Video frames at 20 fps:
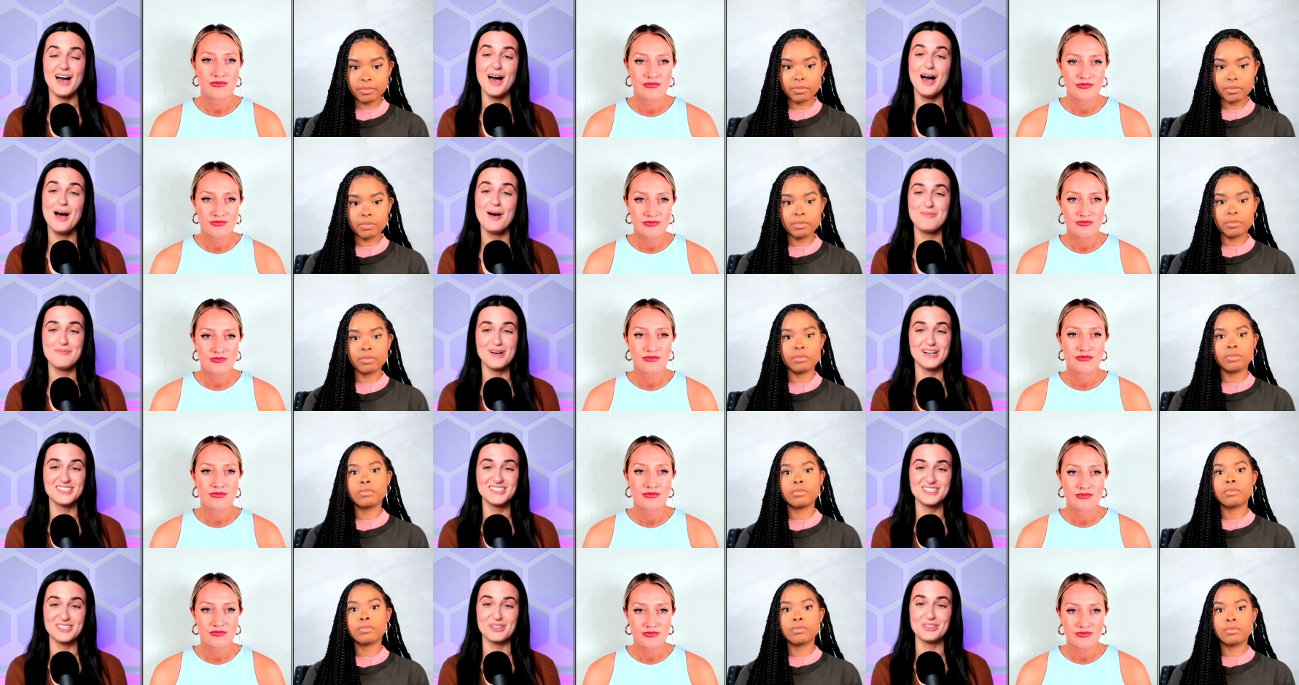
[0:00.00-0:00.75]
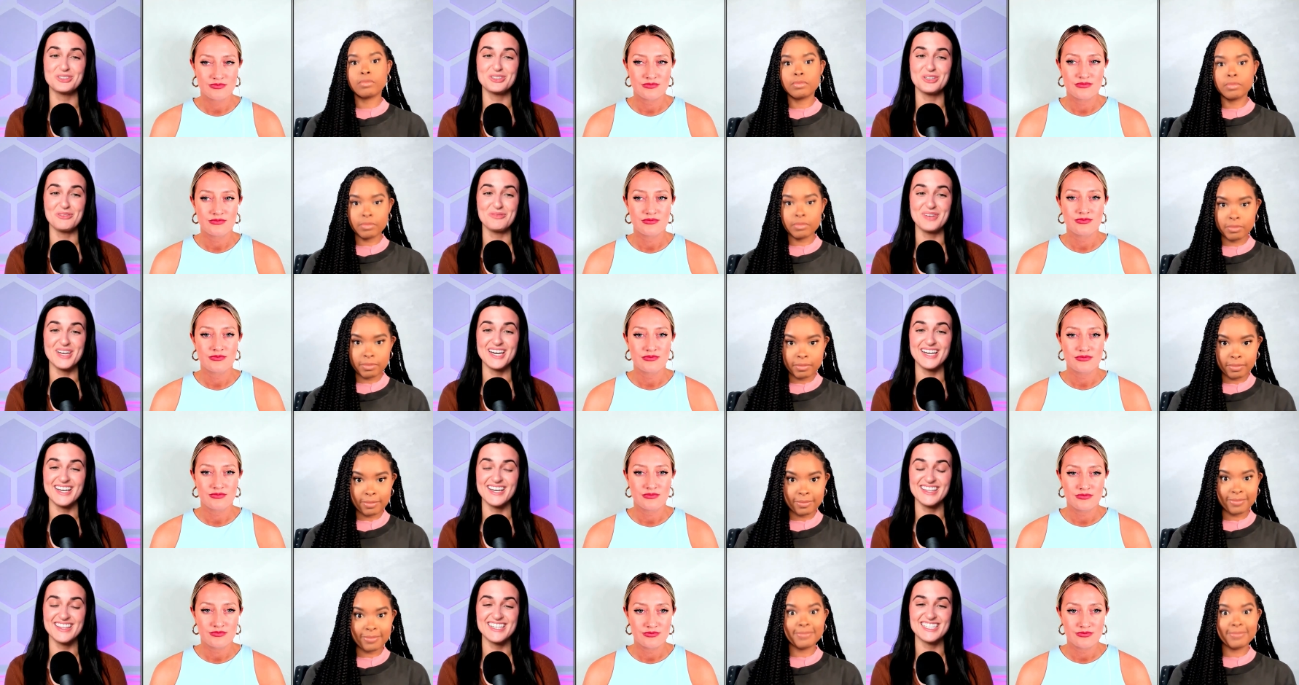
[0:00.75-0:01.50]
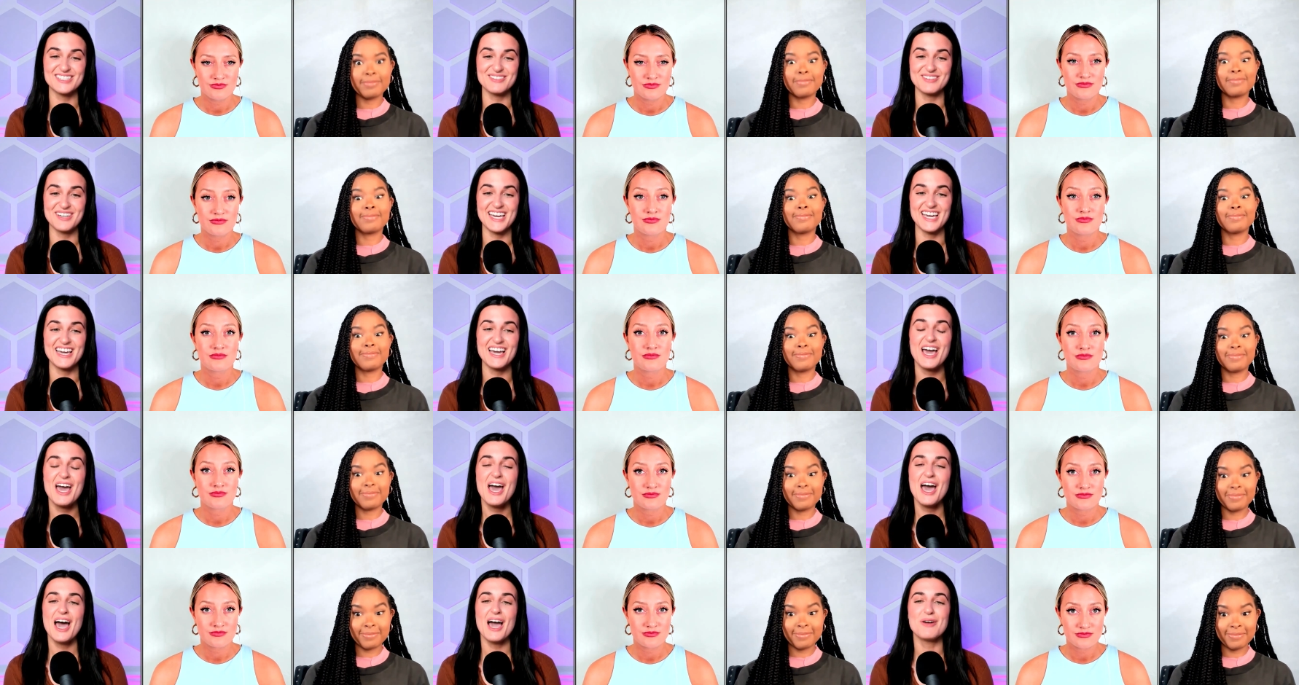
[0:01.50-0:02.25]
Speaker 1: up on social media this week.
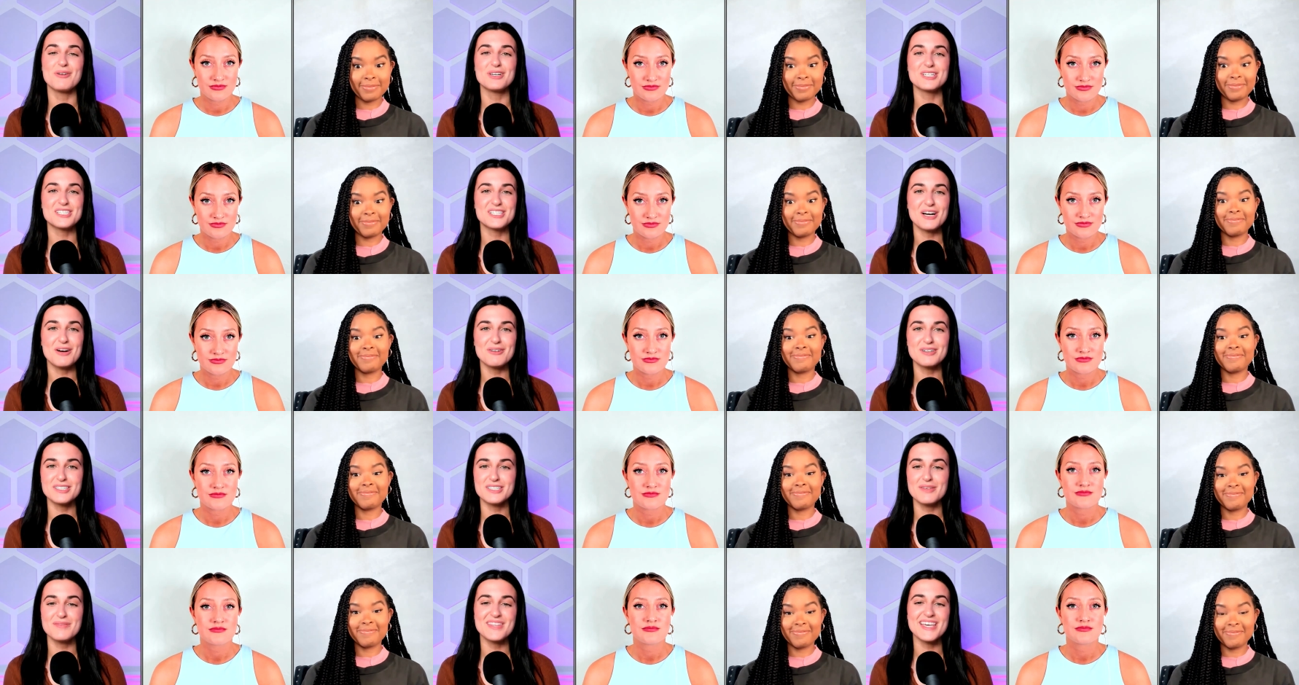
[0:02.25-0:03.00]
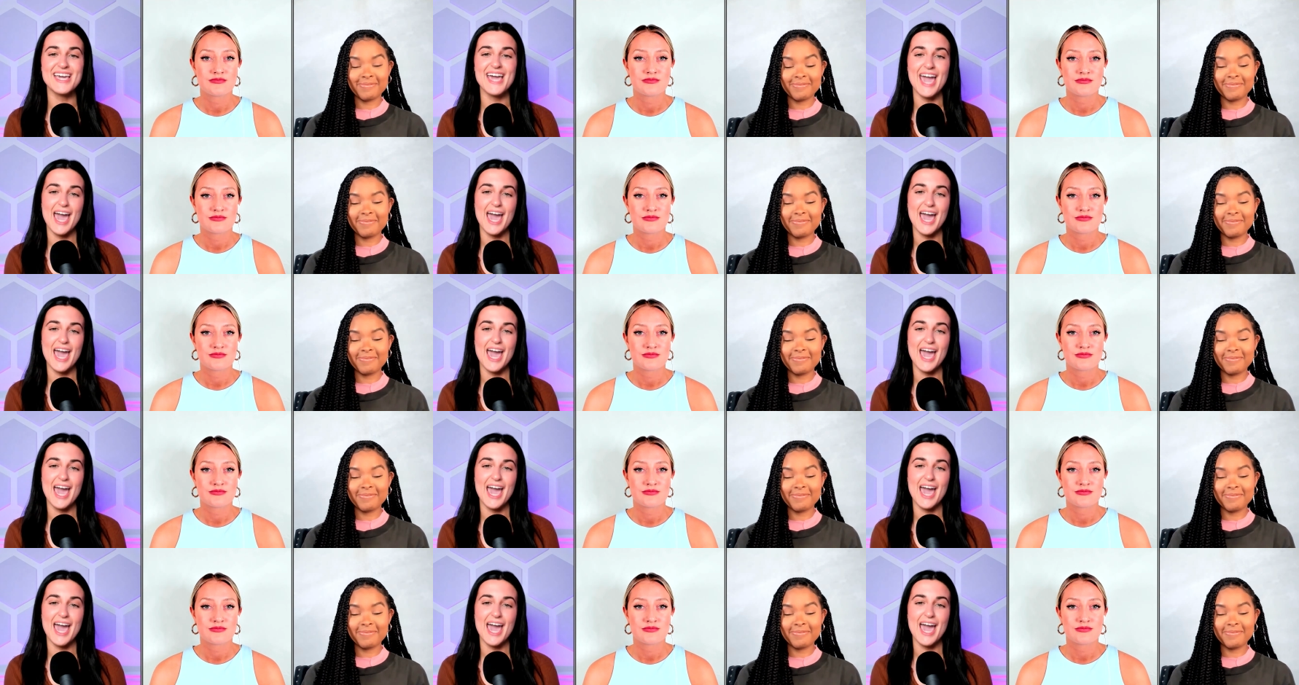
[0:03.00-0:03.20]
I want to start with something